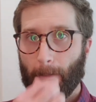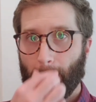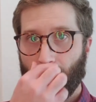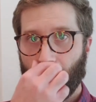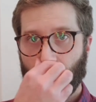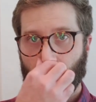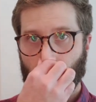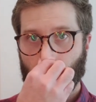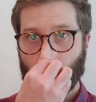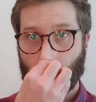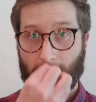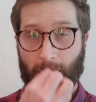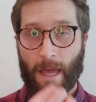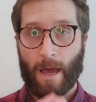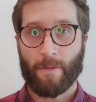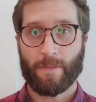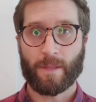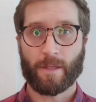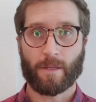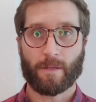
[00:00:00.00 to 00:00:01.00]
But
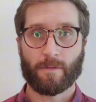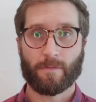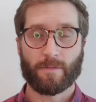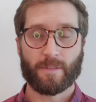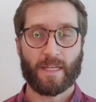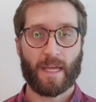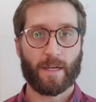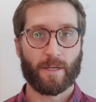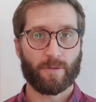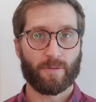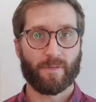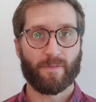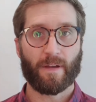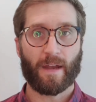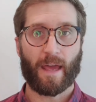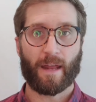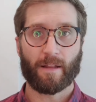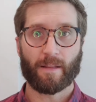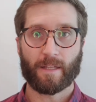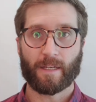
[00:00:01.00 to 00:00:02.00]
now the
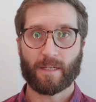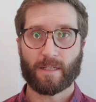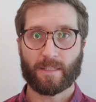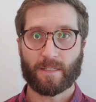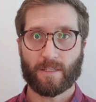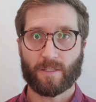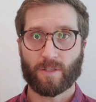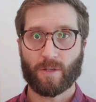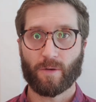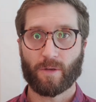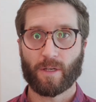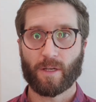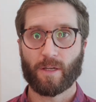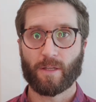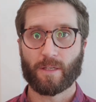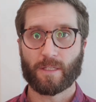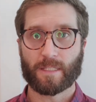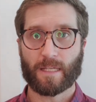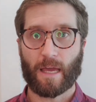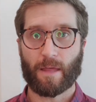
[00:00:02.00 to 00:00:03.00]
data-driven analytics is so
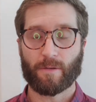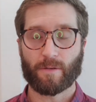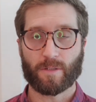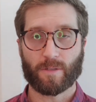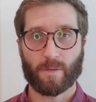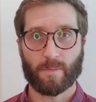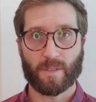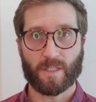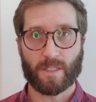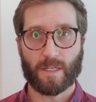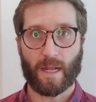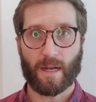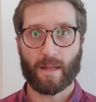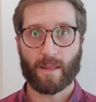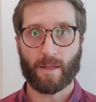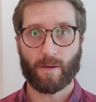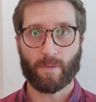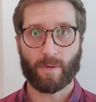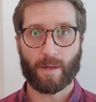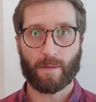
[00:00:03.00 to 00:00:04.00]
good, it's gathering so much data
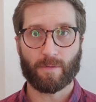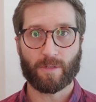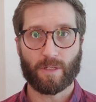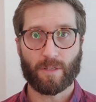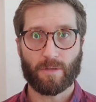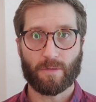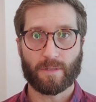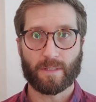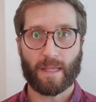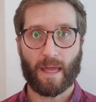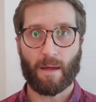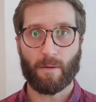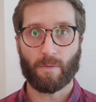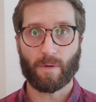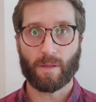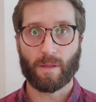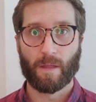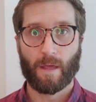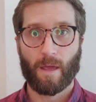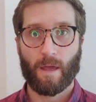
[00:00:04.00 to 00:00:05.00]
that we're able to use that
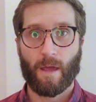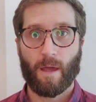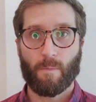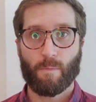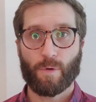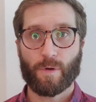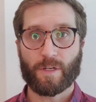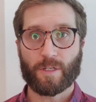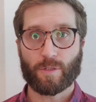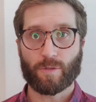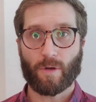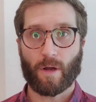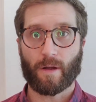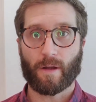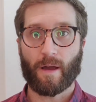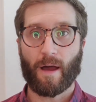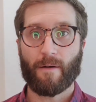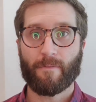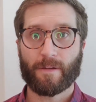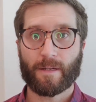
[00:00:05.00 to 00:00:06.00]
with pretty strong
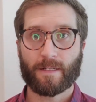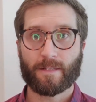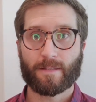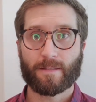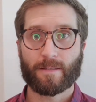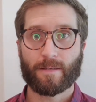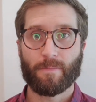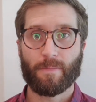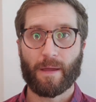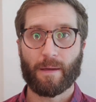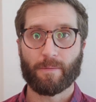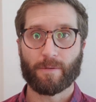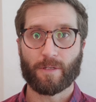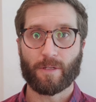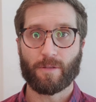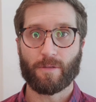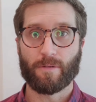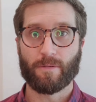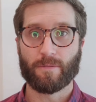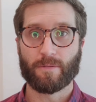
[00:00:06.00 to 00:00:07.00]
confidence to be able
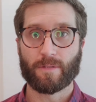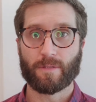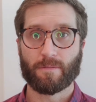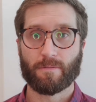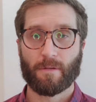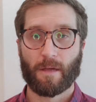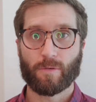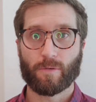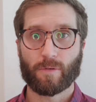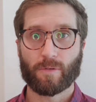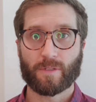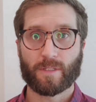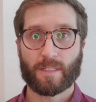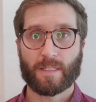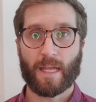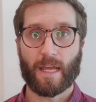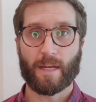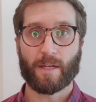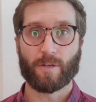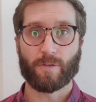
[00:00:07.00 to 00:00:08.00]
to use Google's
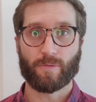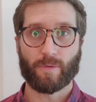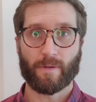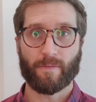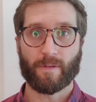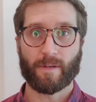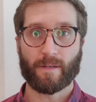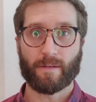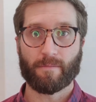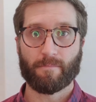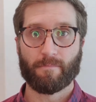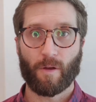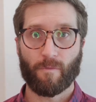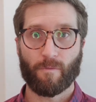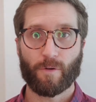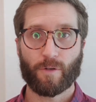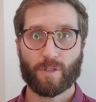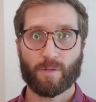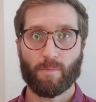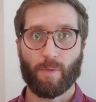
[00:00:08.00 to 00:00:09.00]
data-driven
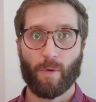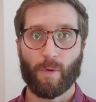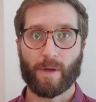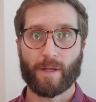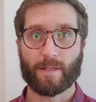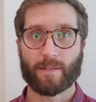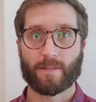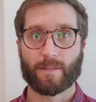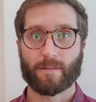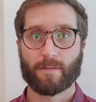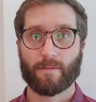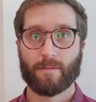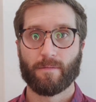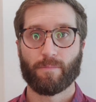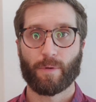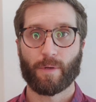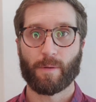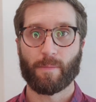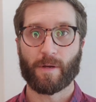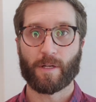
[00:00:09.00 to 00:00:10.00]
conversion points
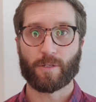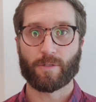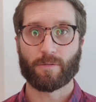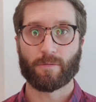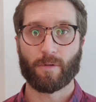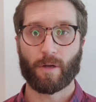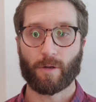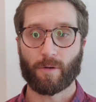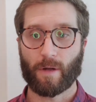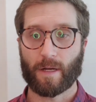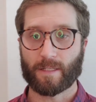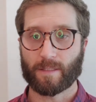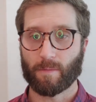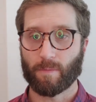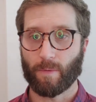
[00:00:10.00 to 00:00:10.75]
pretty much across the